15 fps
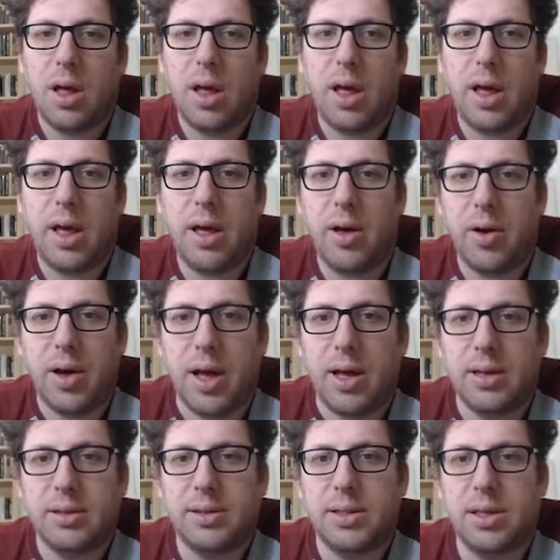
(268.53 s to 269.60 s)
Okay,
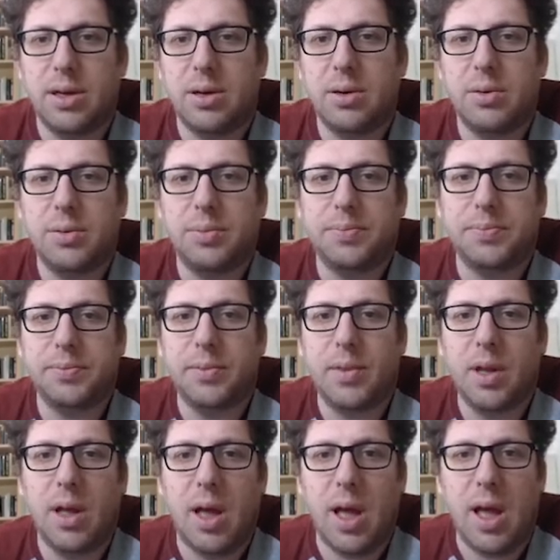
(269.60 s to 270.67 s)
so
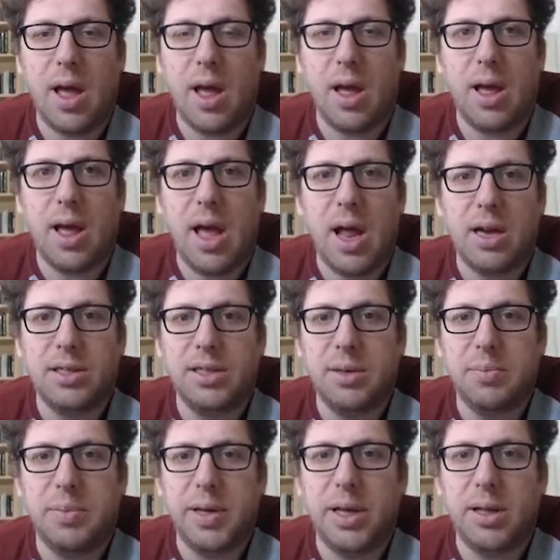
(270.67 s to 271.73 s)

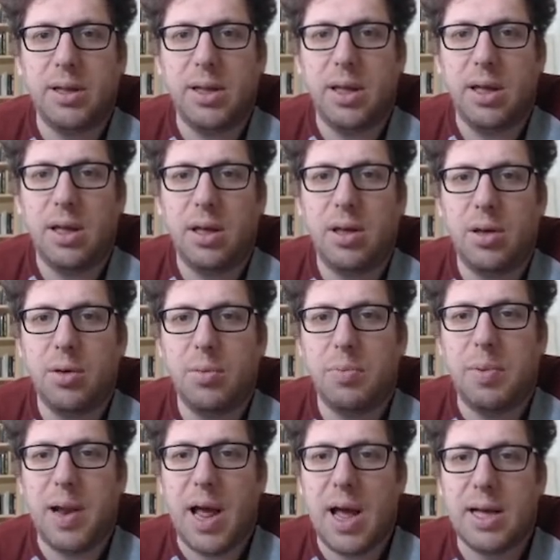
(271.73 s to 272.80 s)
LGBTQ
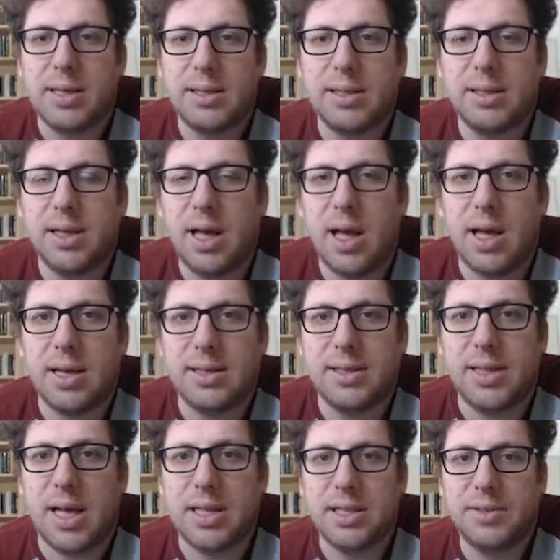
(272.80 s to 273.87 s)
plus
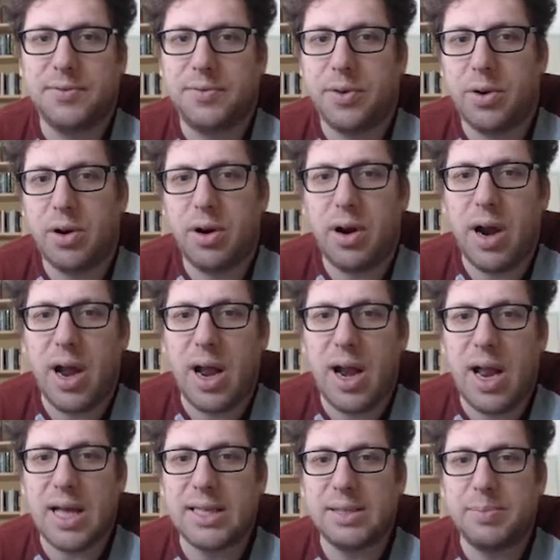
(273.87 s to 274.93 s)
stands for
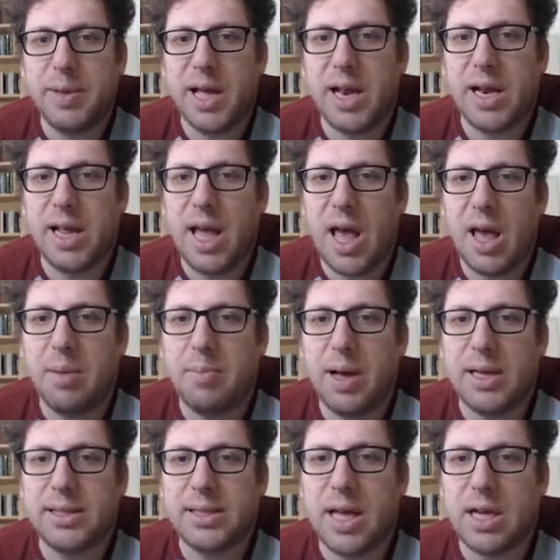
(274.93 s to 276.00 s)
lesbian, gay,
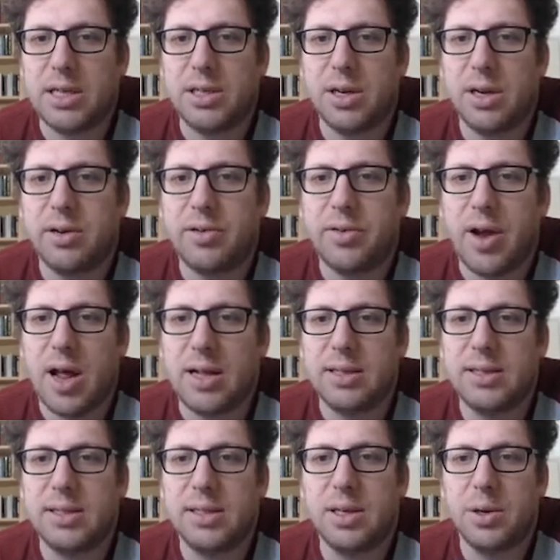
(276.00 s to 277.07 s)
bisexual,
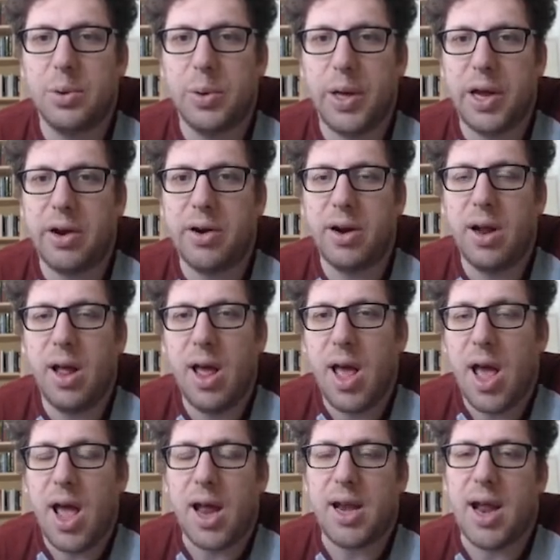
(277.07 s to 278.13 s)
trans, queer,
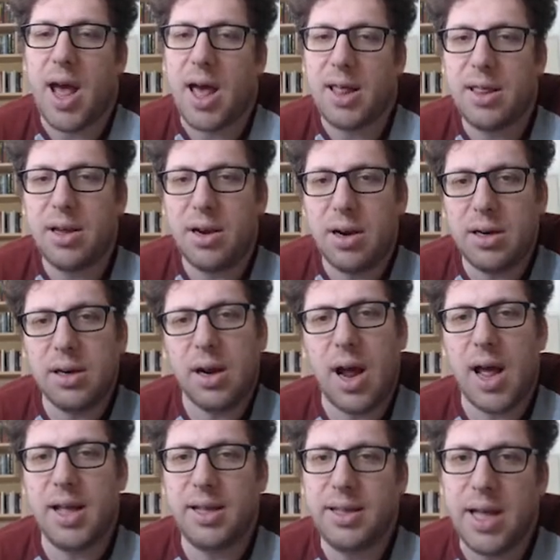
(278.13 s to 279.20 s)
and other
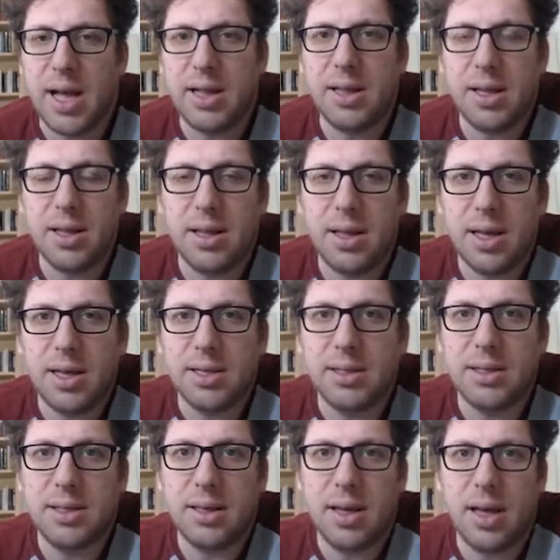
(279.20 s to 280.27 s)

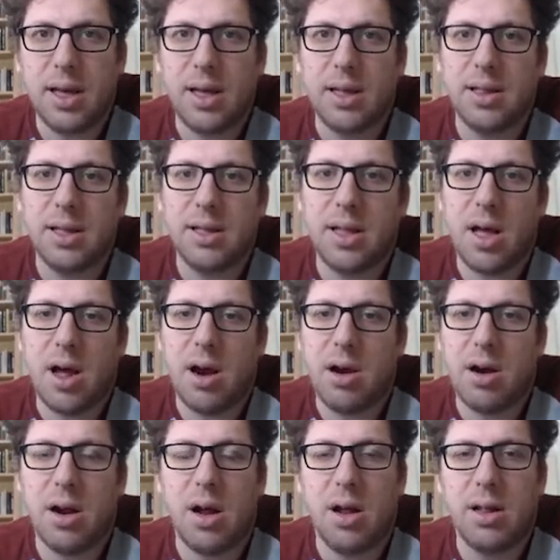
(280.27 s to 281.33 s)
identities that
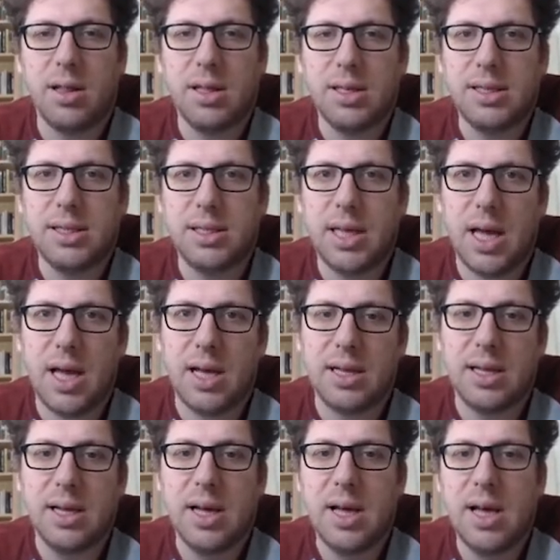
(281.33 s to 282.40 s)
are on this
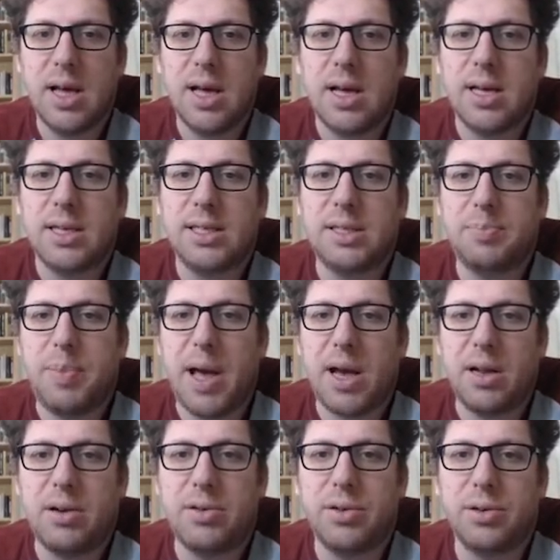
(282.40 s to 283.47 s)

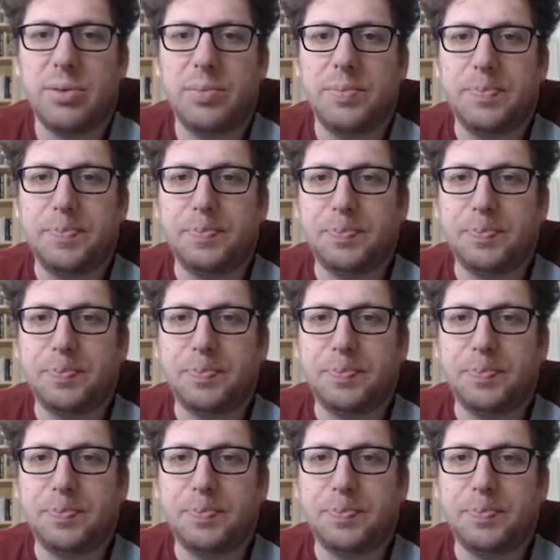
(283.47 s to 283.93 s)
spectrum,